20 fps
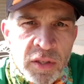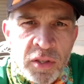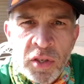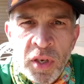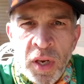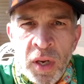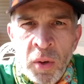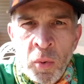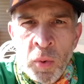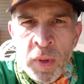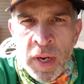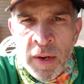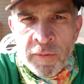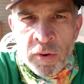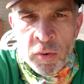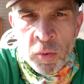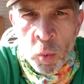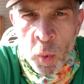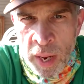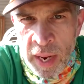so we
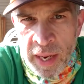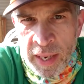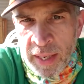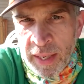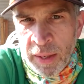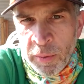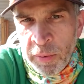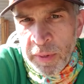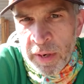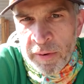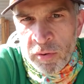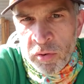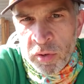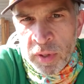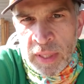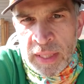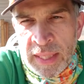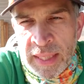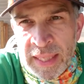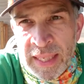never went again. We never
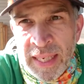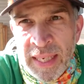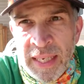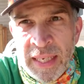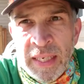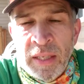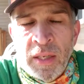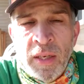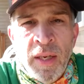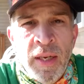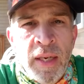really did it.